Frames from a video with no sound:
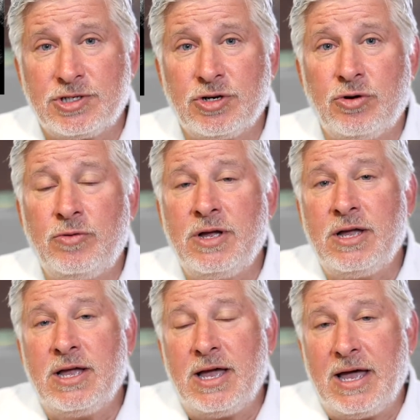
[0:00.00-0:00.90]
So
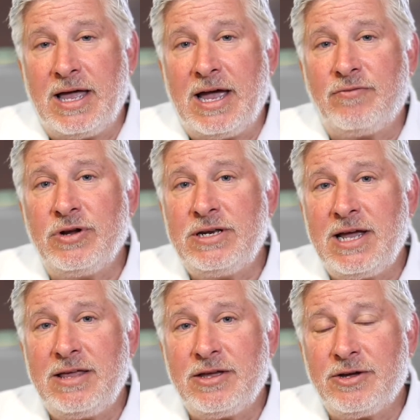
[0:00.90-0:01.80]
every
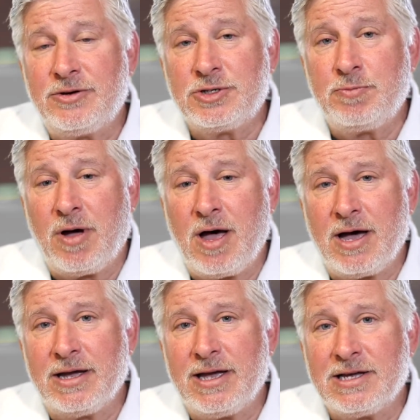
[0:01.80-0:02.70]
day that goes
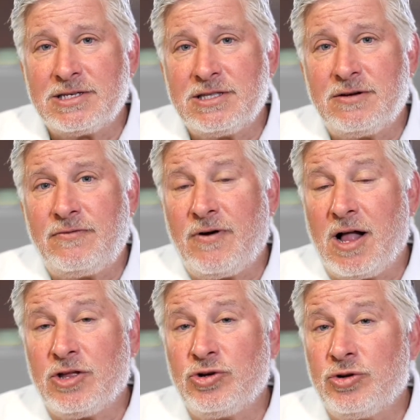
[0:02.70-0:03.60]
by, as the
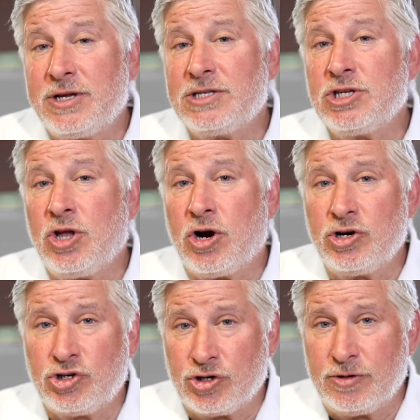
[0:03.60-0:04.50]
follicle gets
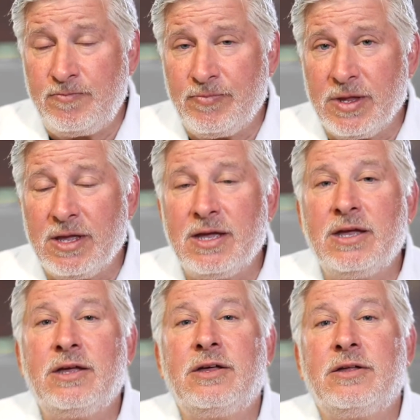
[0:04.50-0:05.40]
larger,
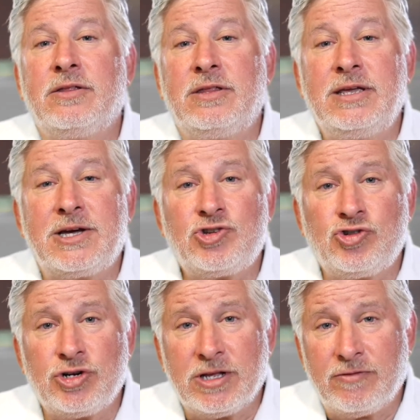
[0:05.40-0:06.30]
the
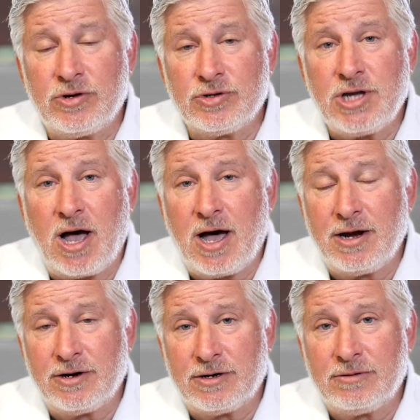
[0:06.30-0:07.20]
estrogen level goes
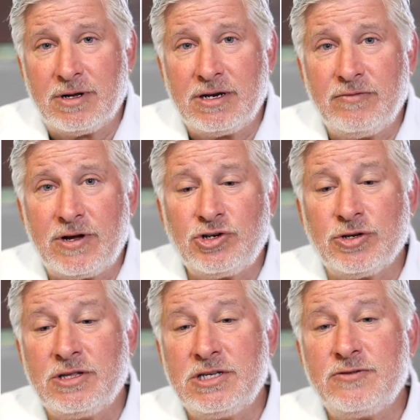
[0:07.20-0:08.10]
higher, and
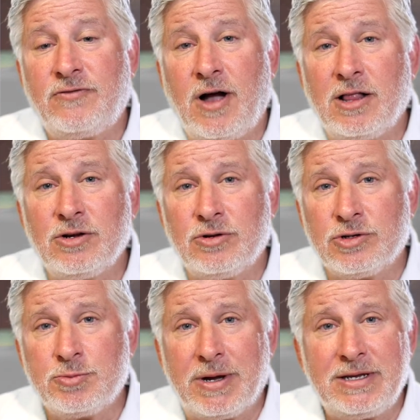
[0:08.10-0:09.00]
eventually these
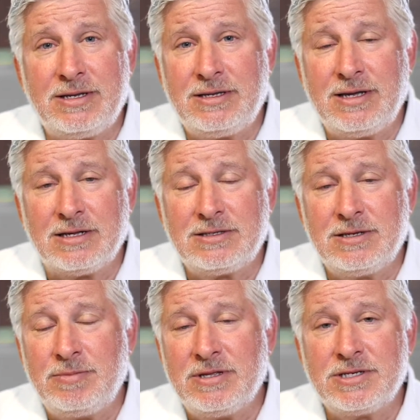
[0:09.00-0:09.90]
follicles might get
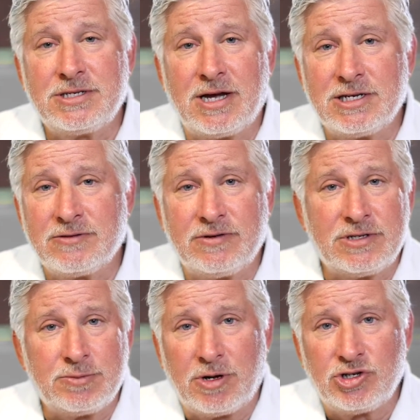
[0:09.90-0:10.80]
to be the size of a
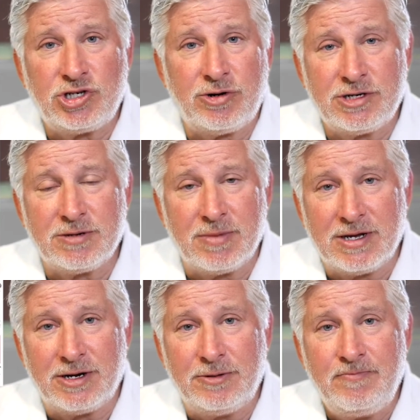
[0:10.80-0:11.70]
small cherry
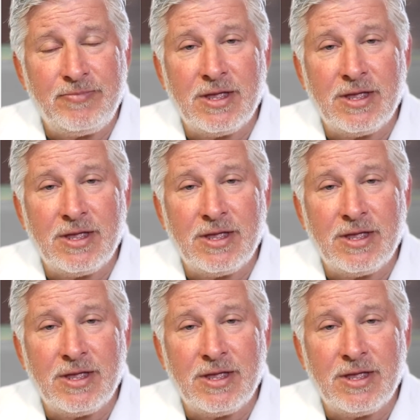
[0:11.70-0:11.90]
tomato,